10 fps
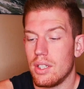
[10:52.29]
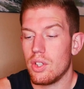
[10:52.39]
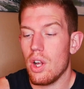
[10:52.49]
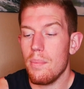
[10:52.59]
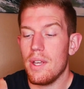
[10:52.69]

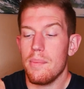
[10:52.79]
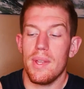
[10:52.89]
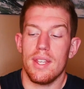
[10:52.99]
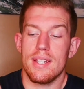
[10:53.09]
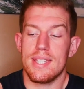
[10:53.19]
Grumpy
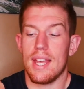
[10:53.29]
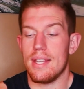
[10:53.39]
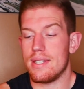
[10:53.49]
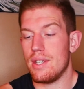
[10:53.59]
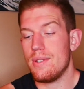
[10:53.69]
Chameleon
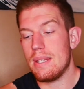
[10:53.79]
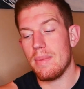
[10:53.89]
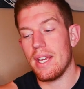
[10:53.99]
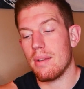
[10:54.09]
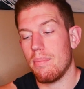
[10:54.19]
says, you seem
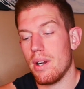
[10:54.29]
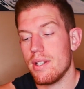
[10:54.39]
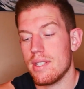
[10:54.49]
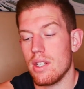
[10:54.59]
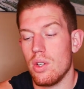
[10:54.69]
like a
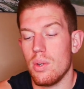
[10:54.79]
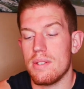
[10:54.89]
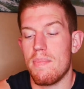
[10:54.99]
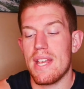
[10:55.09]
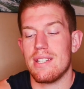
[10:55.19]
person who is
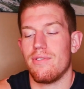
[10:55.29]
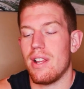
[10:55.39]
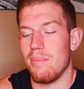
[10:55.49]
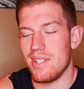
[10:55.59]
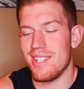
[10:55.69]
best
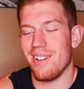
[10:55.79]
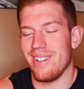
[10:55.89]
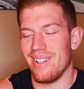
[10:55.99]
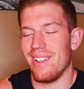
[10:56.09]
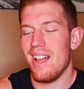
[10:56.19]
friend
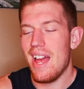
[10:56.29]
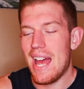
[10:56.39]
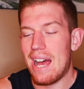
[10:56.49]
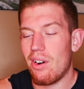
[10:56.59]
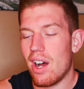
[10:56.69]
material.
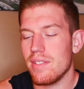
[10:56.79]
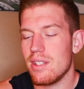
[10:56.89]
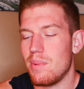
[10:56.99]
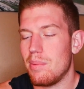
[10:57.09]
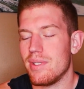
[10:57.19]
How often
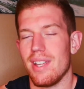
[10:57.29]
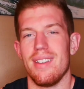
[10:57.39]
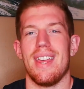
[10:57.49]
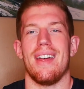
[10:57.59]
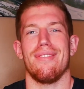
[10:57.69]
do people tell you
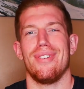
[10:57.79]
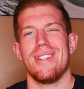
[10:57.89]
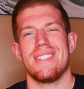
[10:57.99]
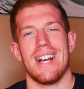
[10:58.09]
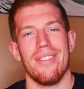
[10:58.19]
that?
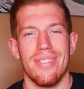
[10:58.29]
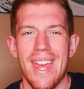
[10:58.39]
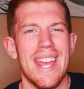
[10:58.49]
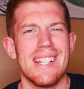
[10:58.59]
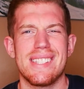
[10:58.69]
First off,
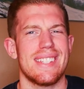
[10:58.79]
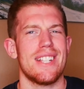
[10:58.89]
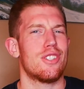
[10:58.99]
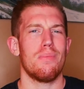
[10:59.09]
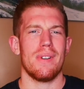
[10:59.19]
thanks,
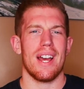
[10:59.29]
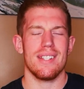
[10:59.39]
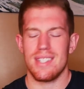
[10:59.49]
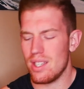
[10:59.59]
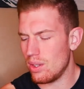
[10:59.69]
that's super
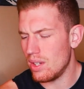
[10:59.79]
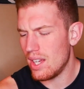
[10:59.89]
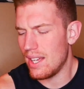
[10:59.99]
nice of you.